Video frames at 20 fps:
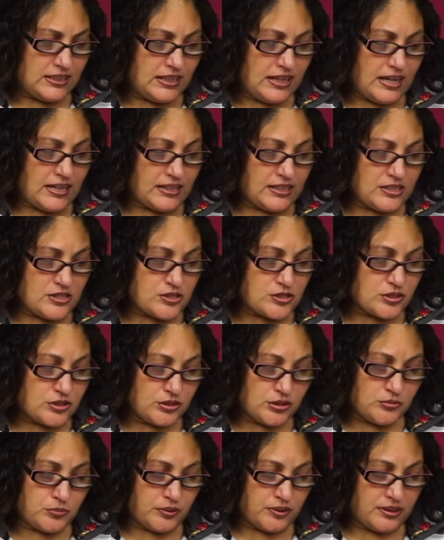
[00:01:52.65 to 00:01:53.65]
and he's
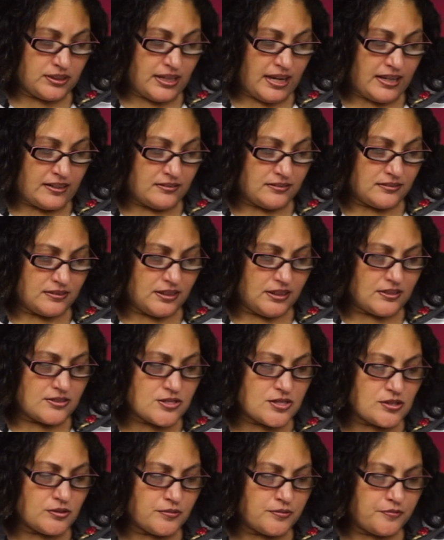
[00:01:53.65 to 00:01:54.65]
good with that
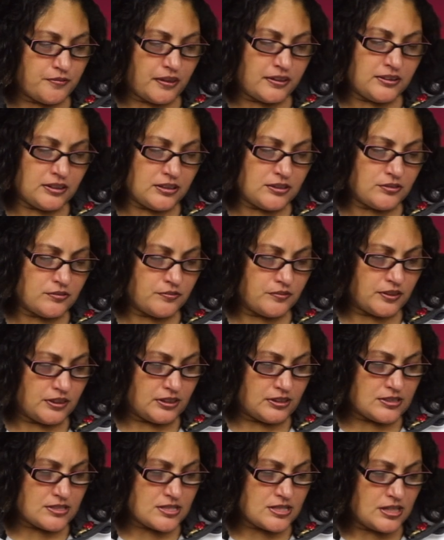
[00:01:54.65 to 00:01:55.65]
until fate
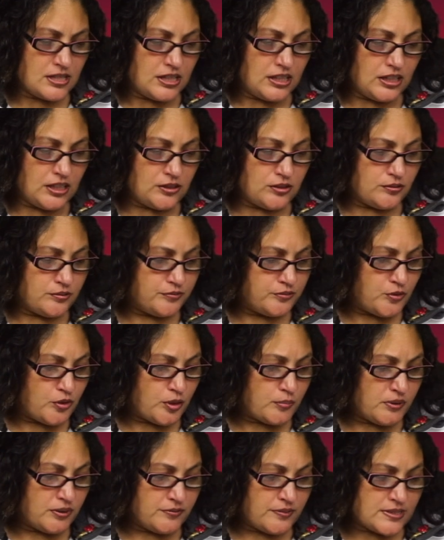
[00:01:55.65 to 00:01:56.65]
intervenes in the
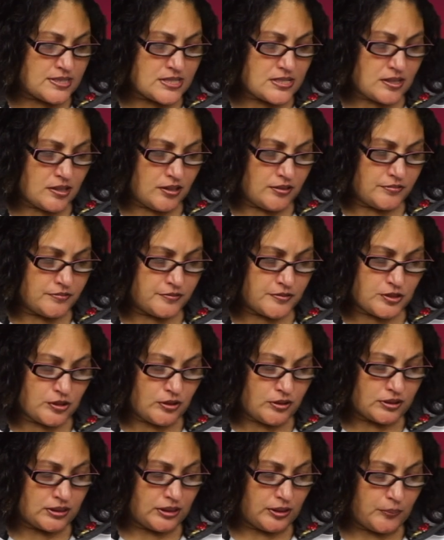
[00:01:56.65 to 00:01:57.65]
form of a
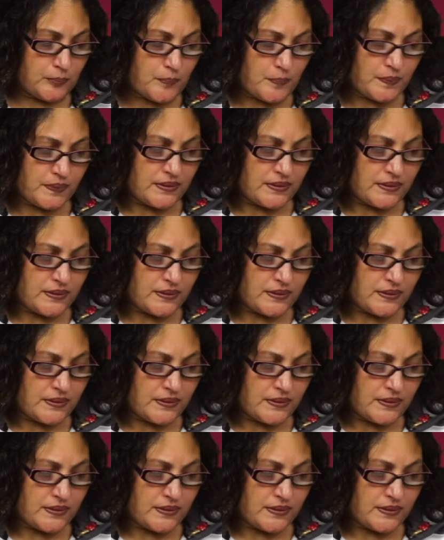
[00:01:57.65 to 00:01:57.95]
tough-talking,